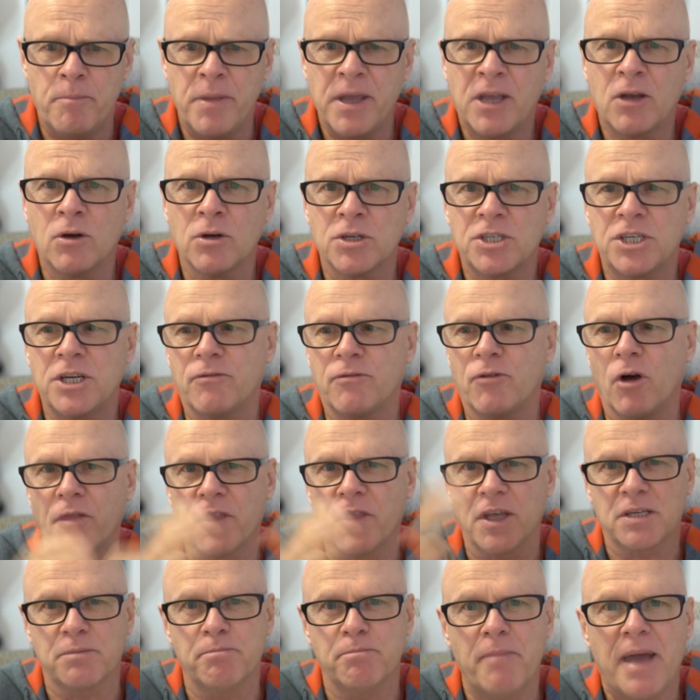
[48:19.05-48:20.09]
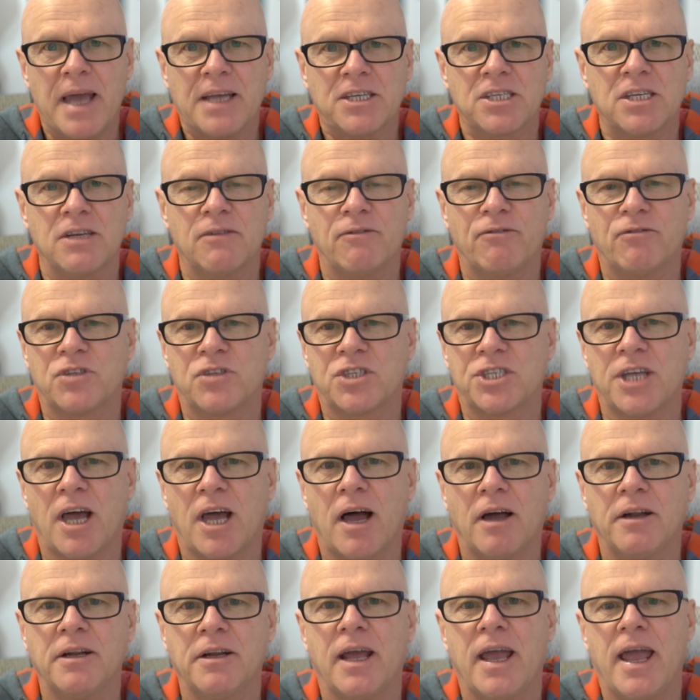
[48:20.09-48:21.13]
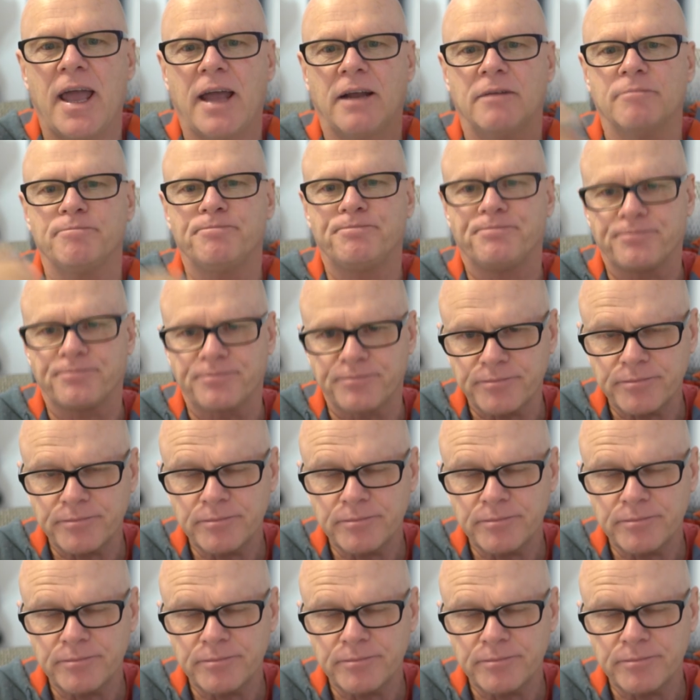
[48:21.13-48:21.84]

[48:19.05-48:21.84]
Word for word: because you've got this massive sun and